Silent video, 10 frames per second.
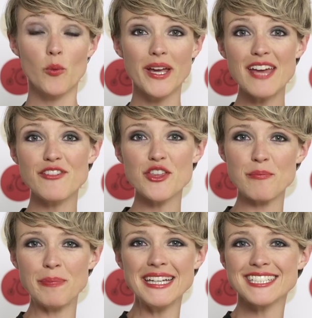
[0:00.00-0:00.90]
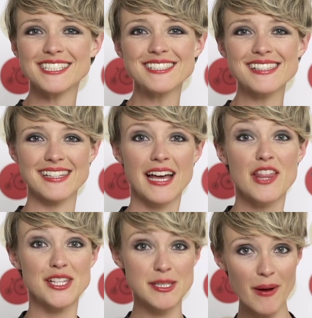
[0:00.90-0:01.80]
We gave you the Beatles,
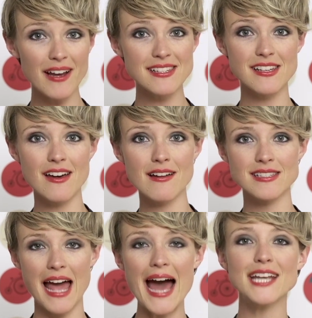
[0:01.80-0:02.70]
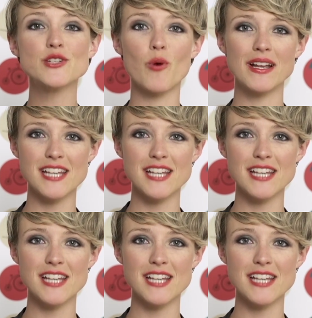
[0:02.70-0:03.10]
the Spice Girls, and One